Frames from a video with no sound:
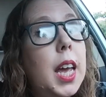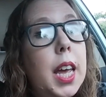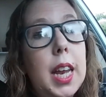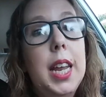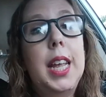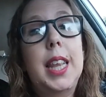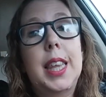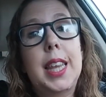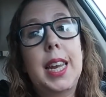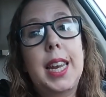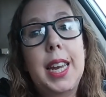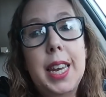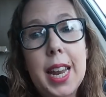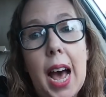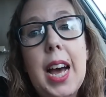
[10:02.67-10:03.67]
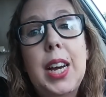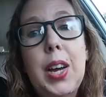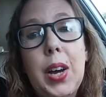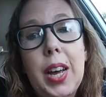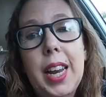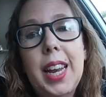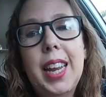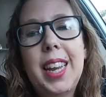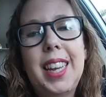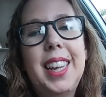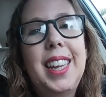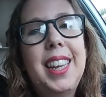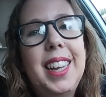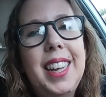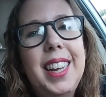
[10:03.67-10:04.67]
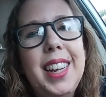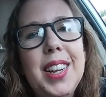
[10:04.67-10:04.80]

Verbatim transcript: It is not good.